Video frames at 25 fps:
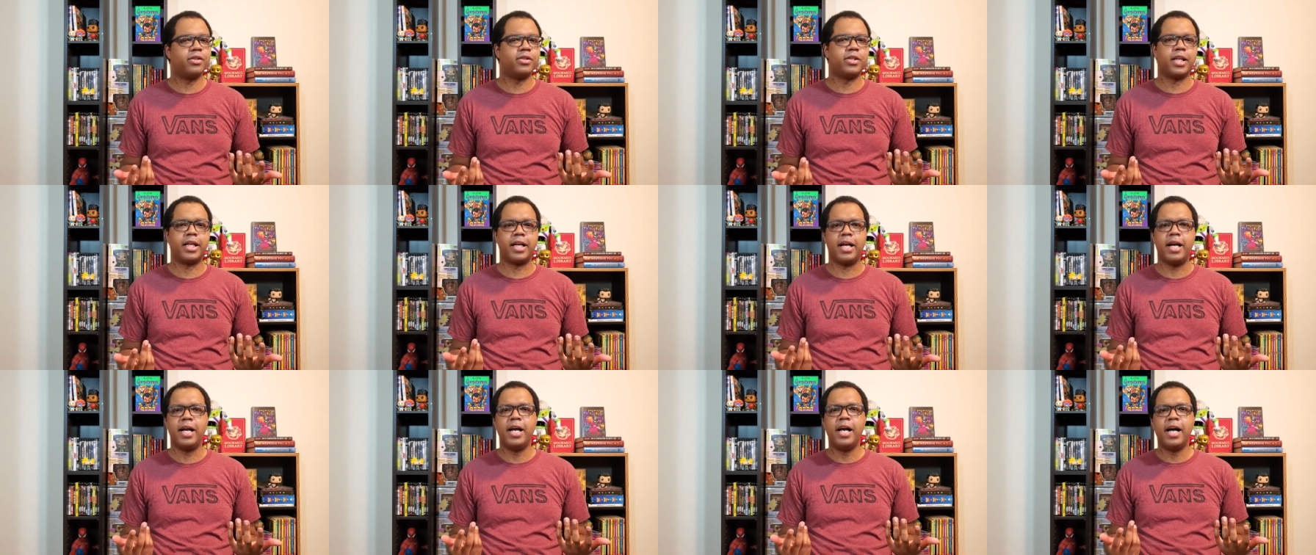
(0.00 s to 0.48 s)
I was
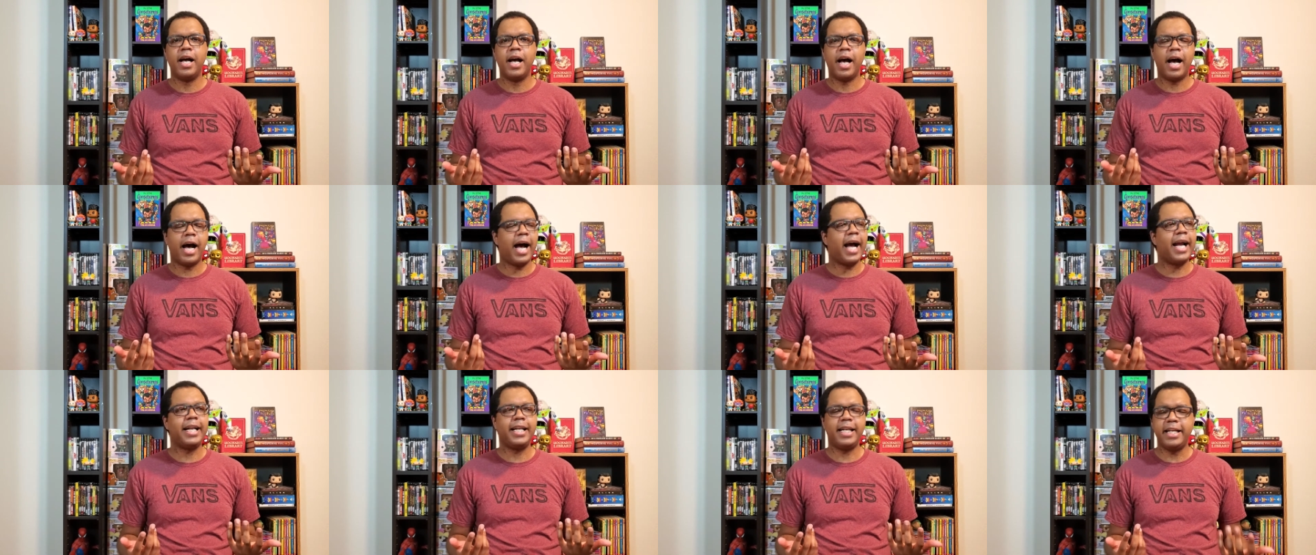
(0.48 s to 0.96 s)
like,
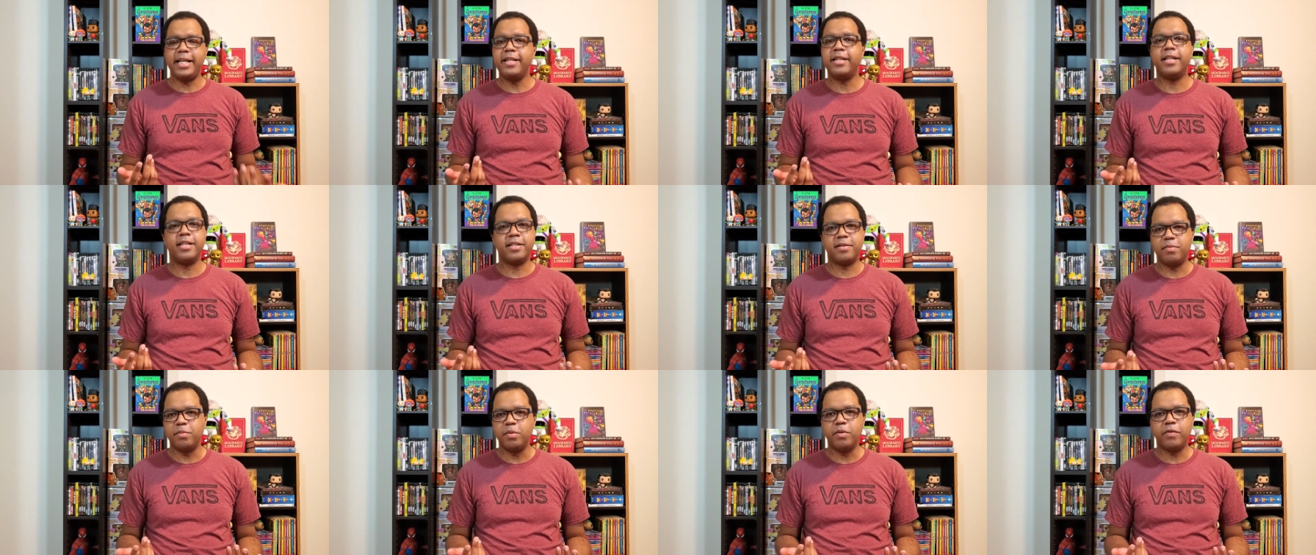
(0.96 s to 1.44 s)
I need
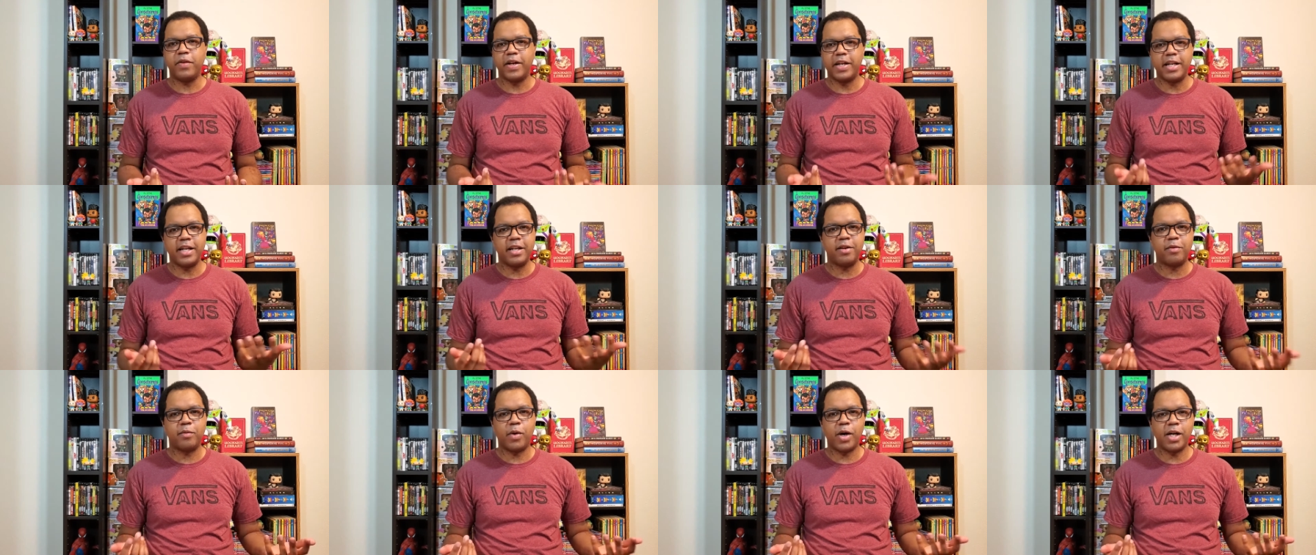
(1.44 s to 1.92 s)
this movie. I
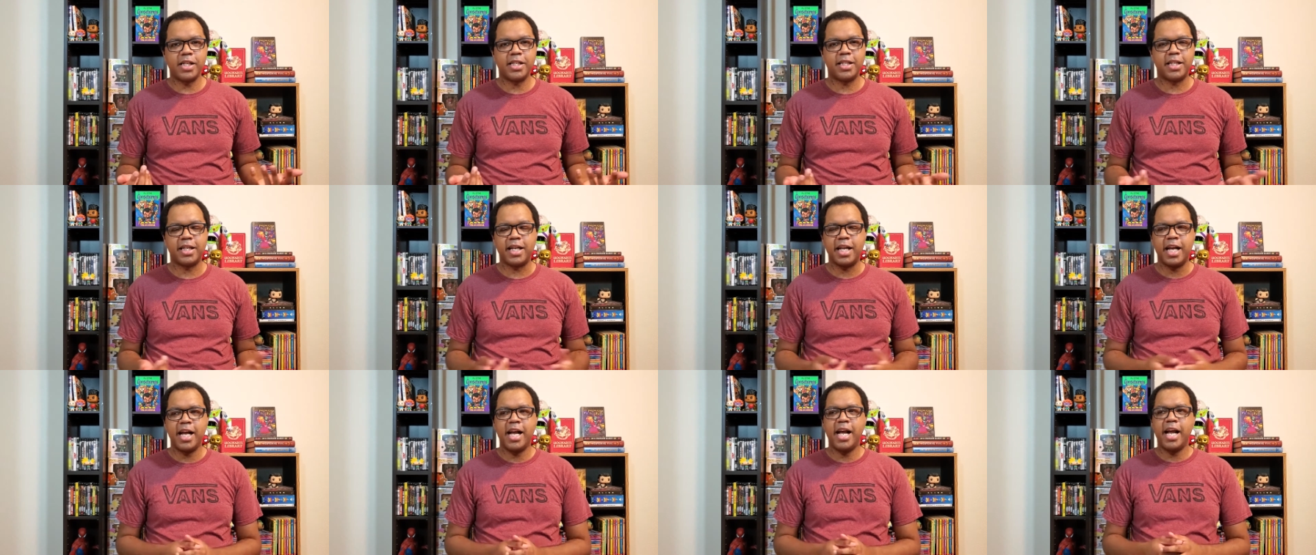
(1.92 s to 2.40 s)
need to watch
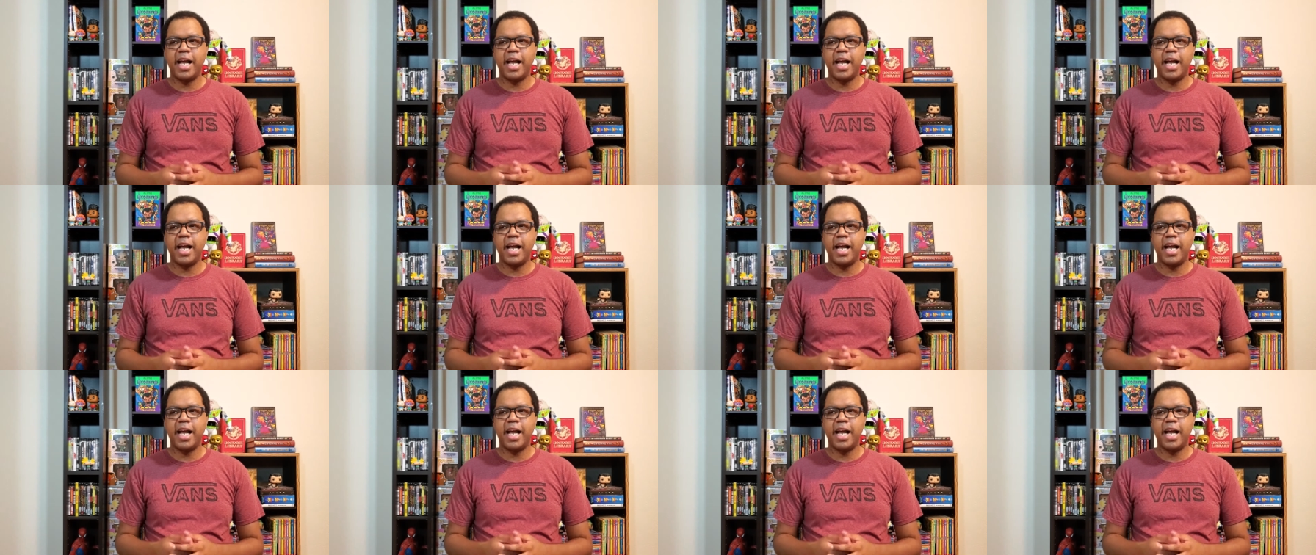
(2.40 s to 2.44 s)
it.